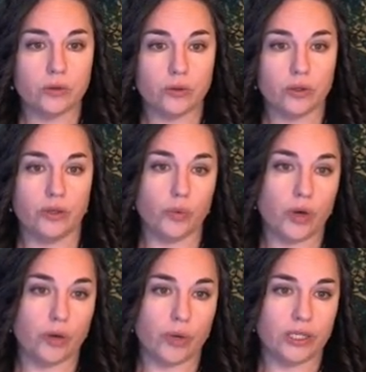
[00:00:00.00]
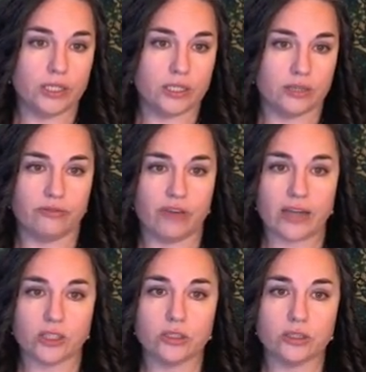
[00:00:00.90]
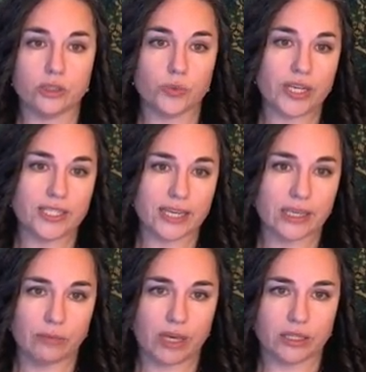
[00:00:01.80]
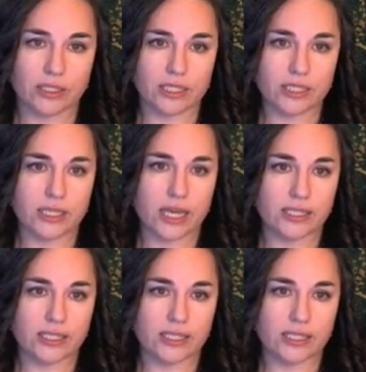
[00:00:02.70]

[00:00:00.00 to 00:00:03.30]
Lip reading: in what way does it factor. There's ways I can make this easy.